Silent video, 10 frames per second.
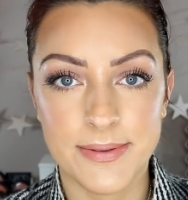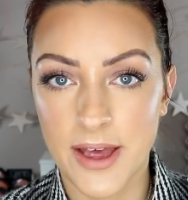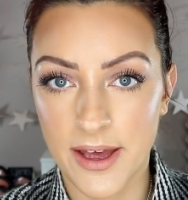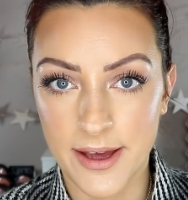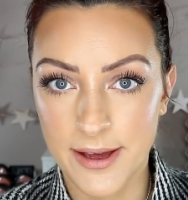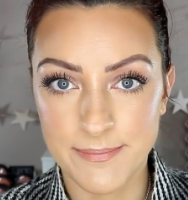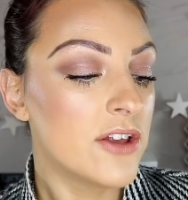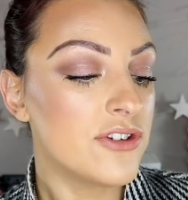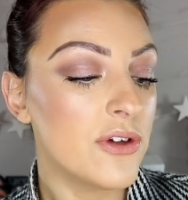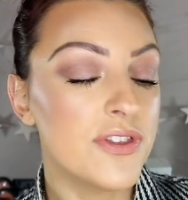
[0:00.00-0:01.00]
pair.
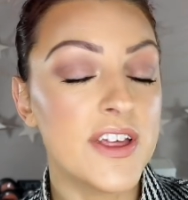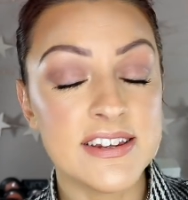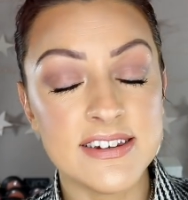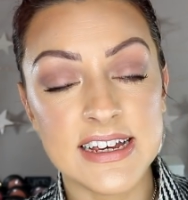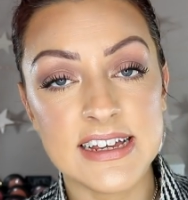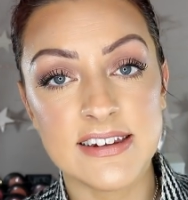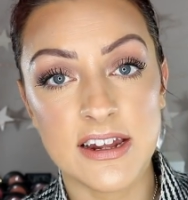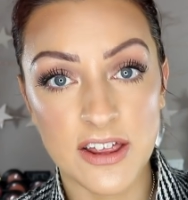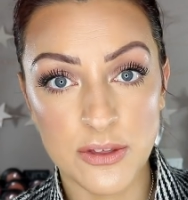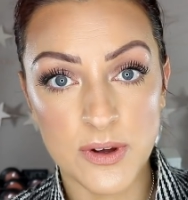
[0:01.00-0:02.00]
So this is
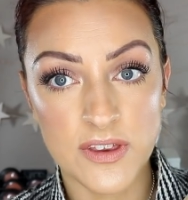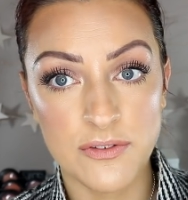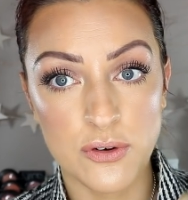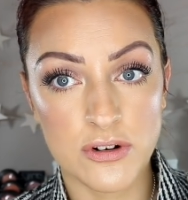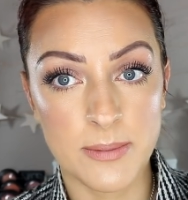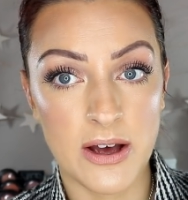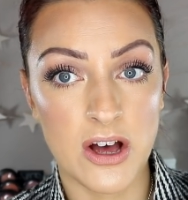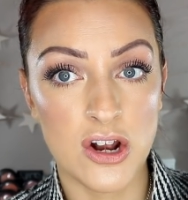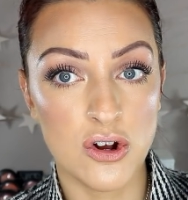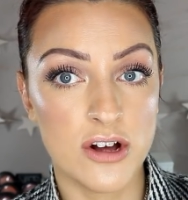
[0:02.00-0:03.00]
another one that I've talked
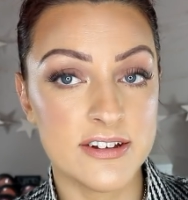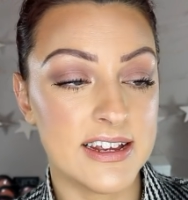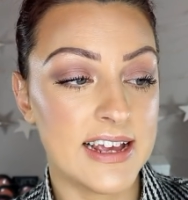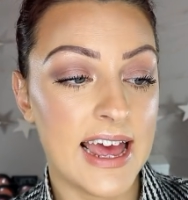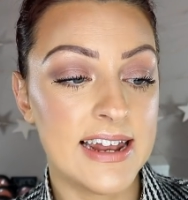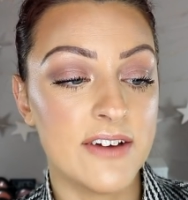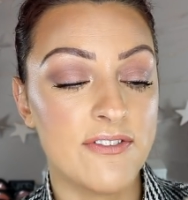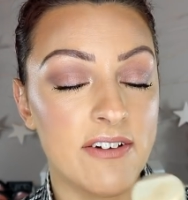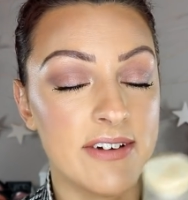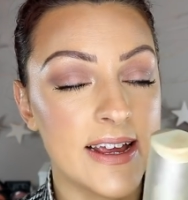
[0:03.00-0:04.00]
about a lot. Again, a
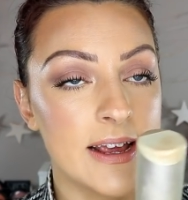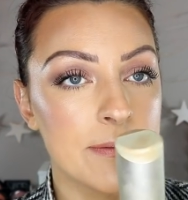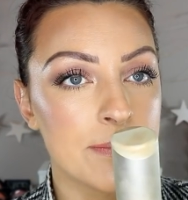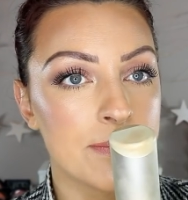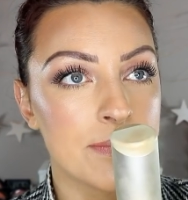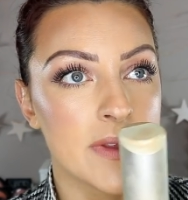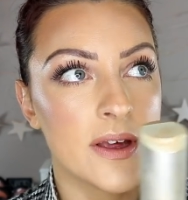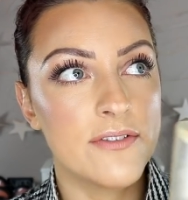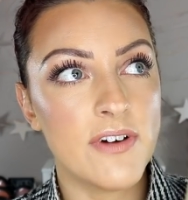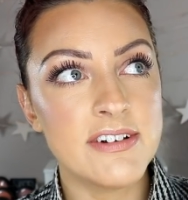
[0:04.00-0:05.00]
very,
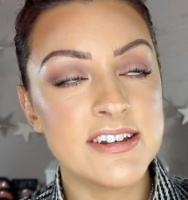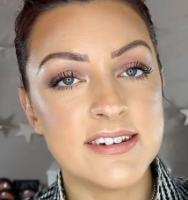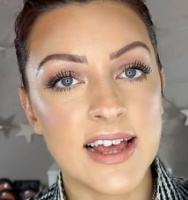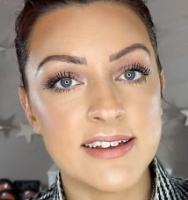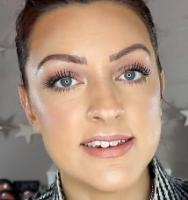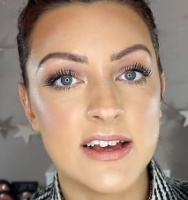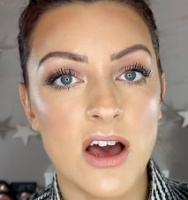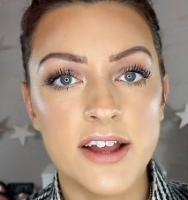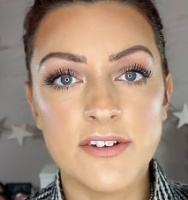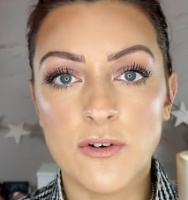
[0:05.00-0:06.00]
very sexy,
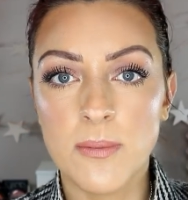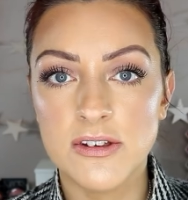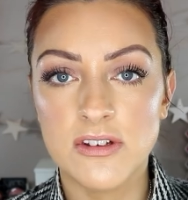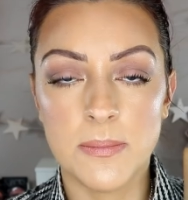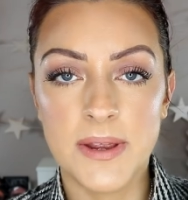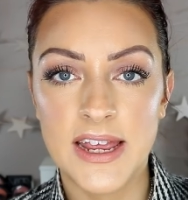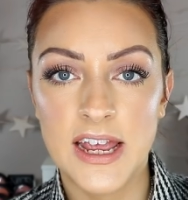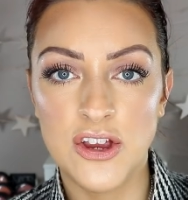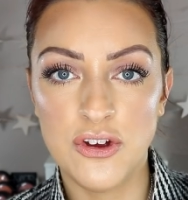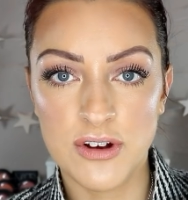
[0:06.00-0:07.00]
kind of almost could
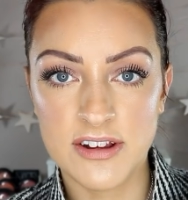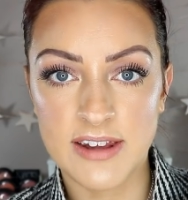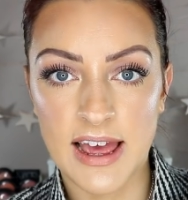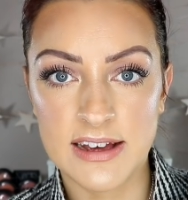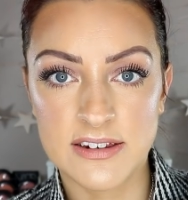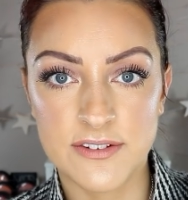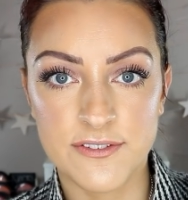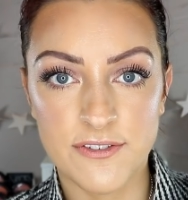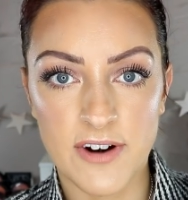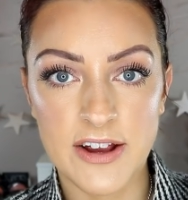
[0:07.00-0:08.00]
be unisex
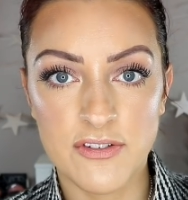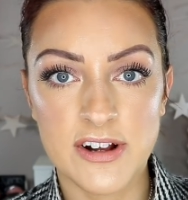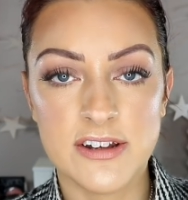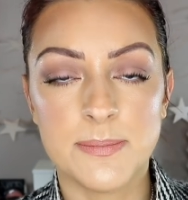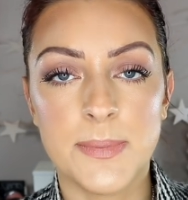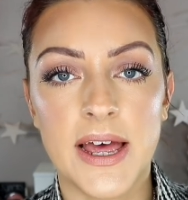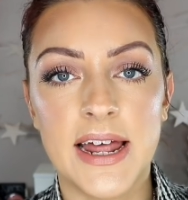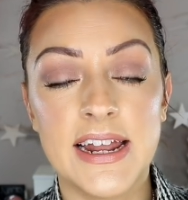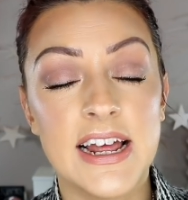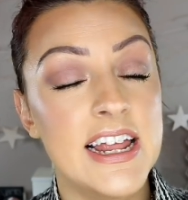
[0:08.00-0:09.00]
fragrance, but
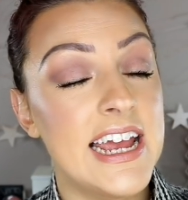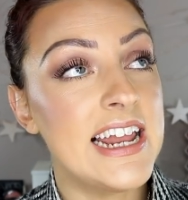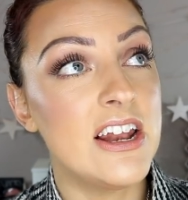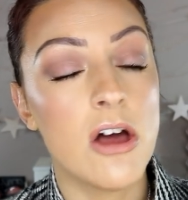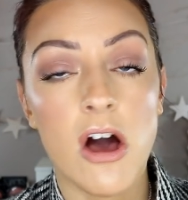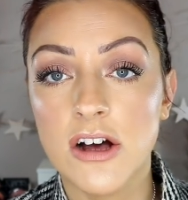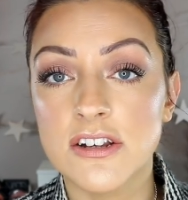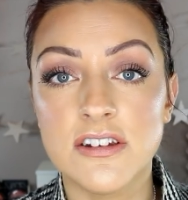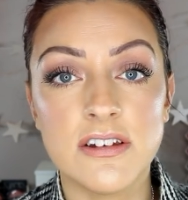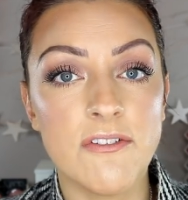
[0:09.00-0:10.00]
it
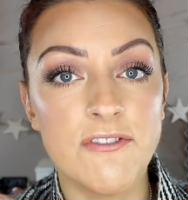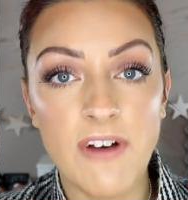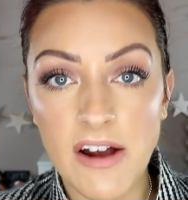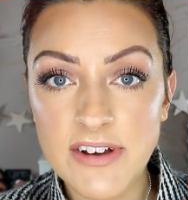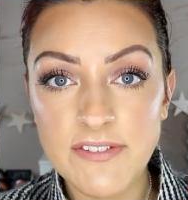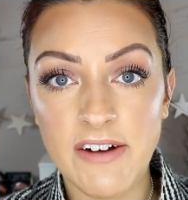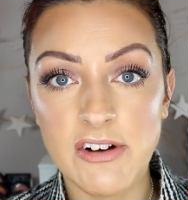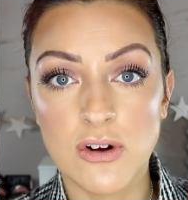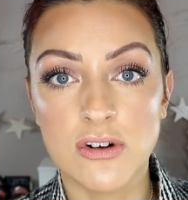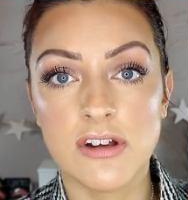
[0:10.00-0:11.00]
lasts a very,
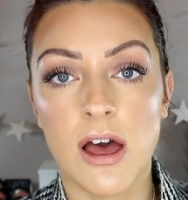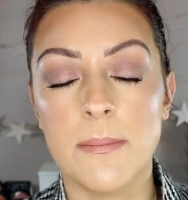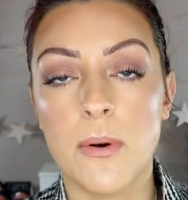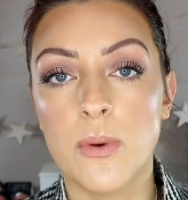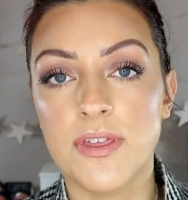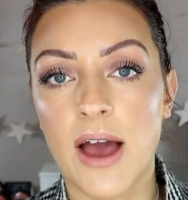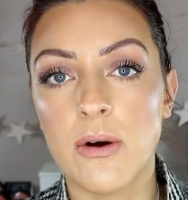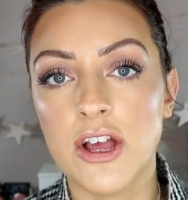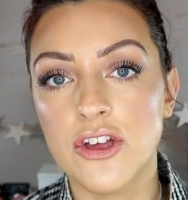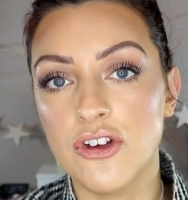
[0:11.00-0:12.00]
very long time, but
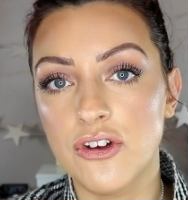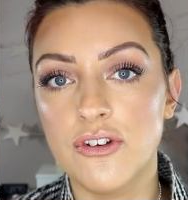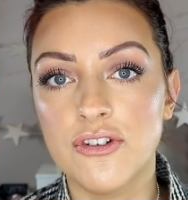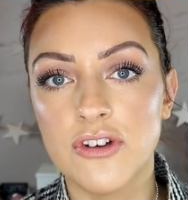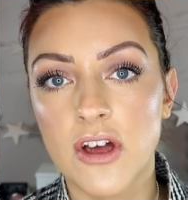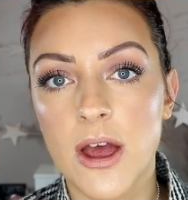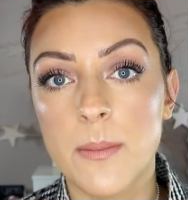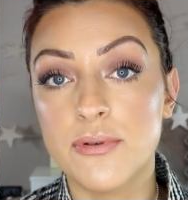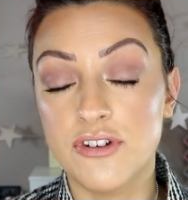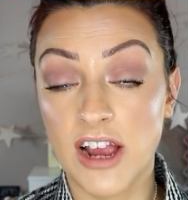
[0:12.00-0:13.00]
without a huge
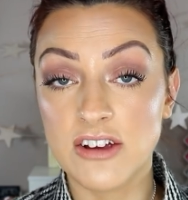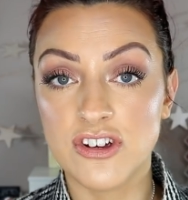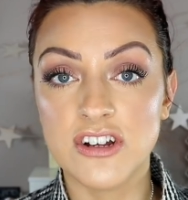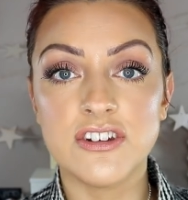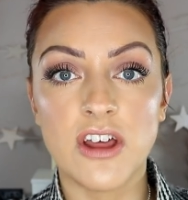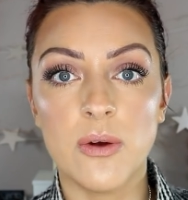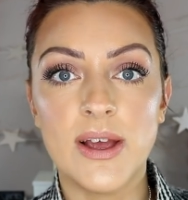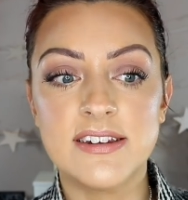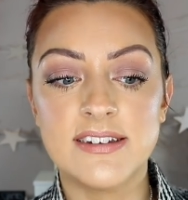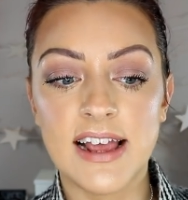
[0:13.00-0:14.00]
projection. So
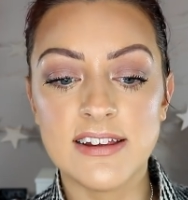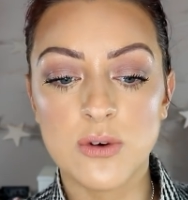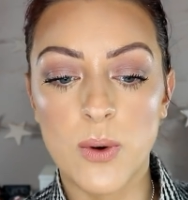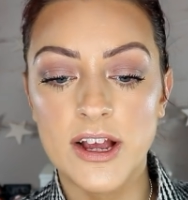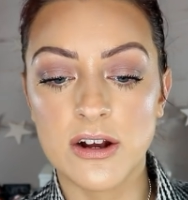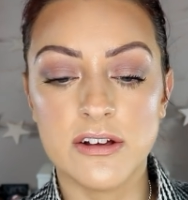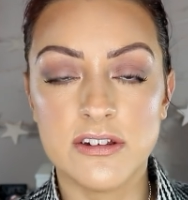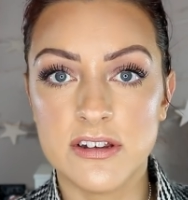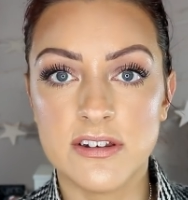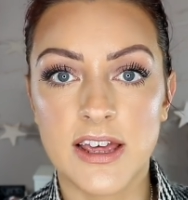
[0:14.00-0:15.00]
it stays quite
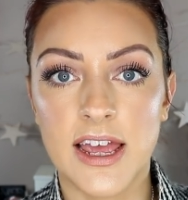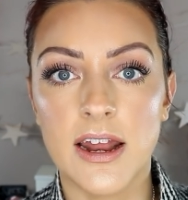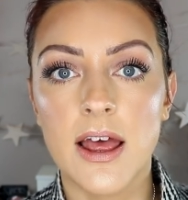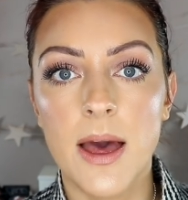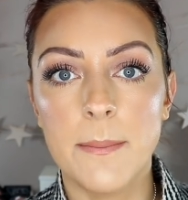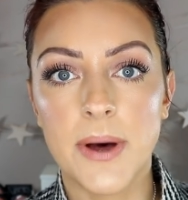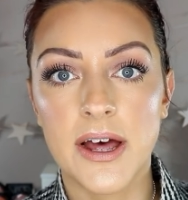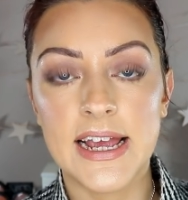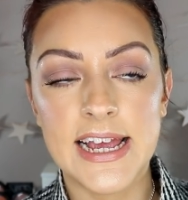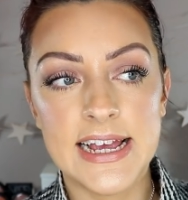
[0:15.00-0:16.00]
close to the skin,
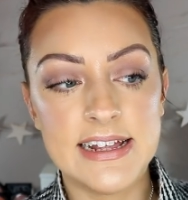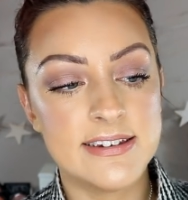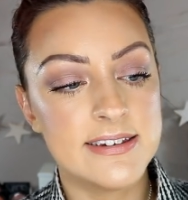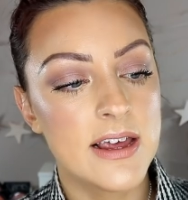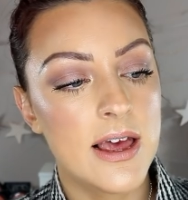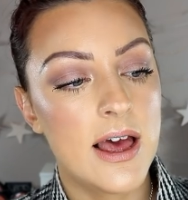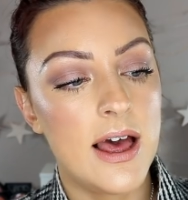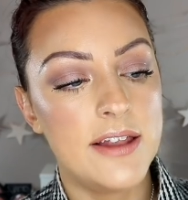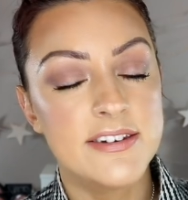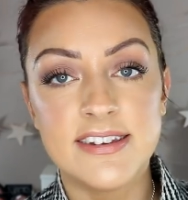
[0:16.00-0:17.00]
but it is
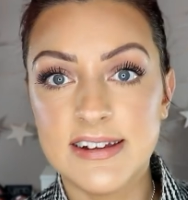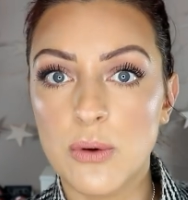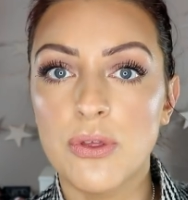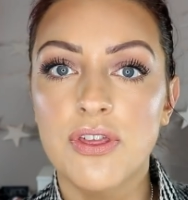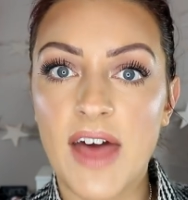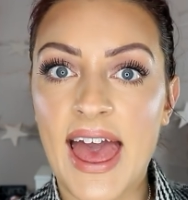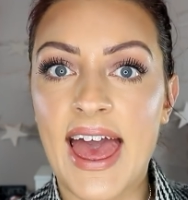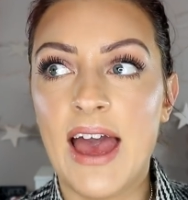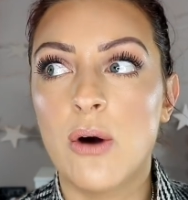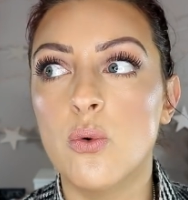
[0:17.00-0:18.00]
still
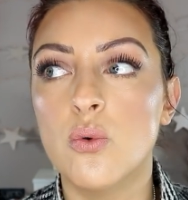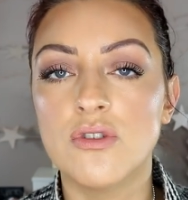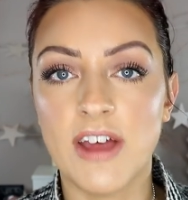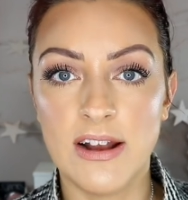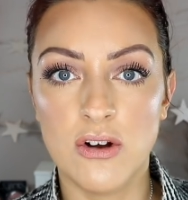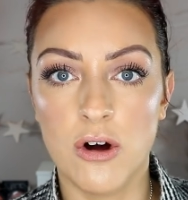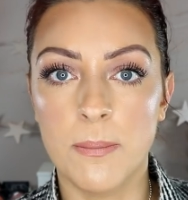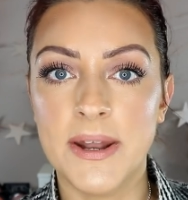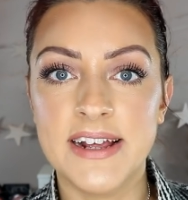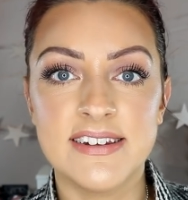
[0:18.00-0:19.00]
there all day long,
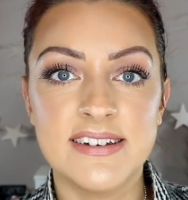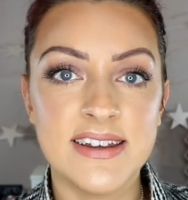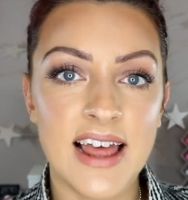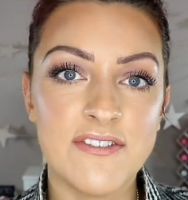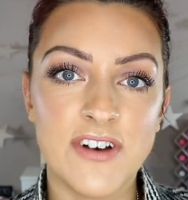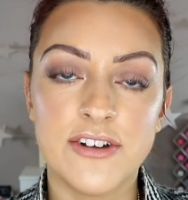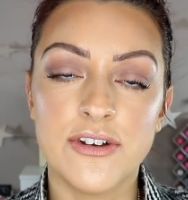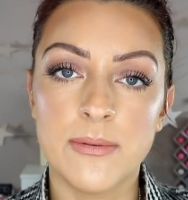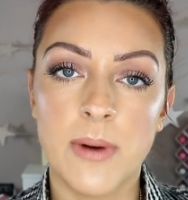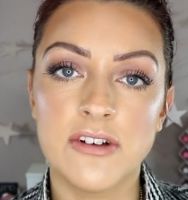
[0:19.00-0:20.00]
but it's never
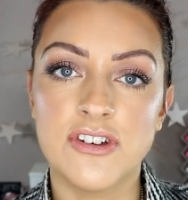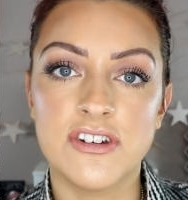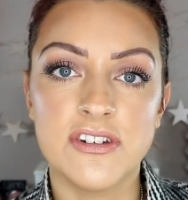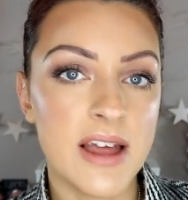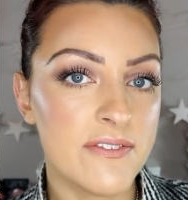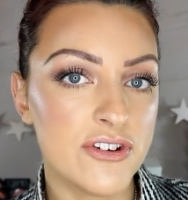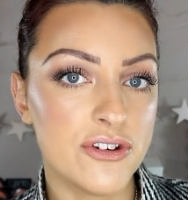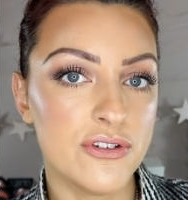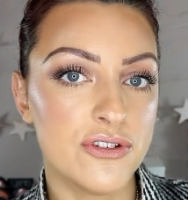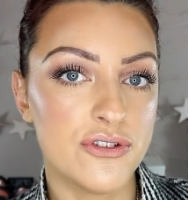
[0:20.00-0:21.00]
too much, it's never
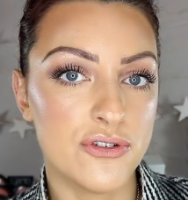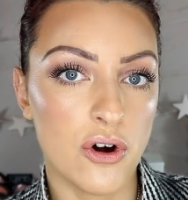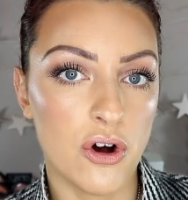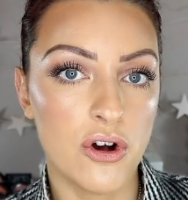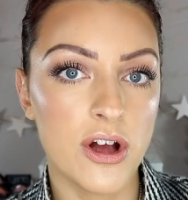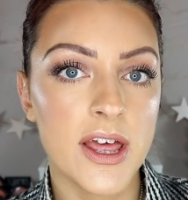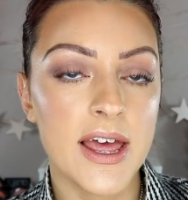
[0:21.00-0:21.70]
too strong.